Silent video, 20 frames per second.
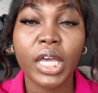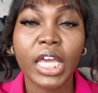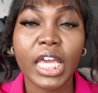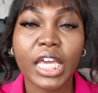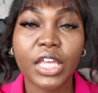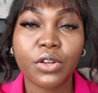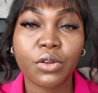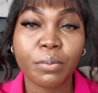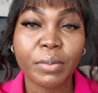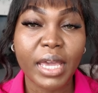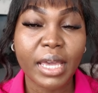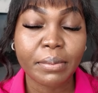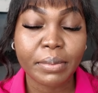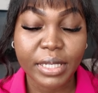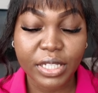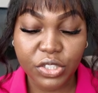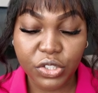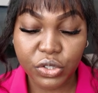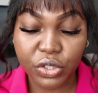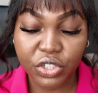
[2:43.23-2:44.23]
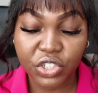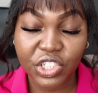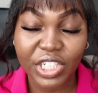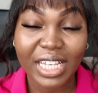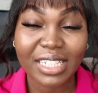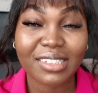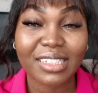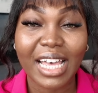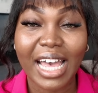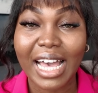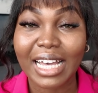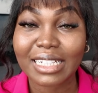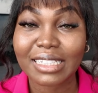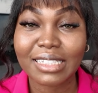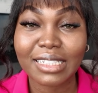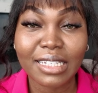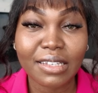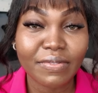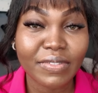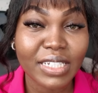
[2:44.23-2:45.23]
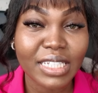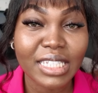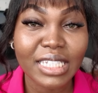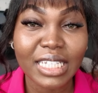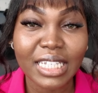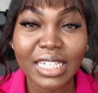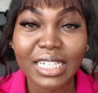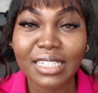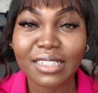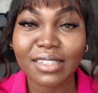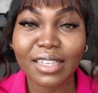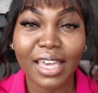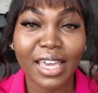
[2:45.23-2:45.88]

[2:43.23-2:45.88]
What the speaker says: It'll maybe suggest activities.